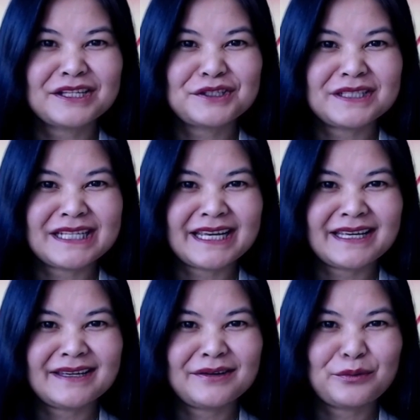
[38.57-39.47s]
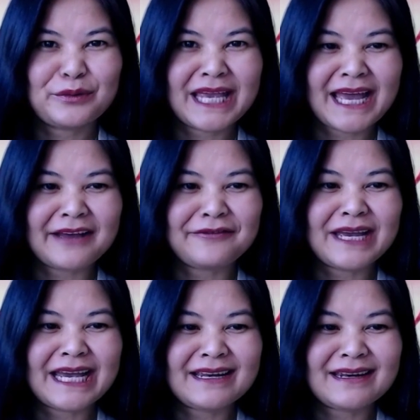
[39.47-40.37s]
Today, we have
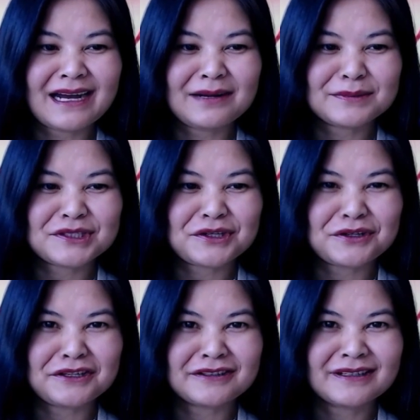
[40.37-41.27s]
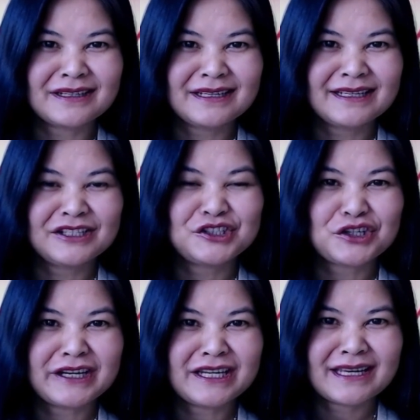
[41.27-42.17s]
Ed Armstrong
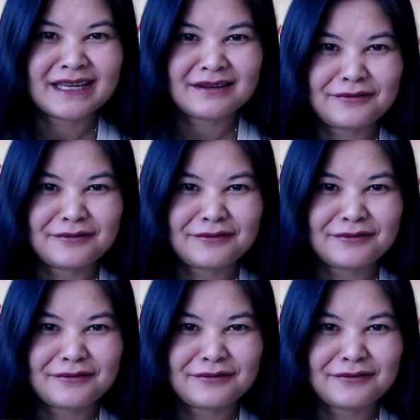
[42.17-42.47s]
joining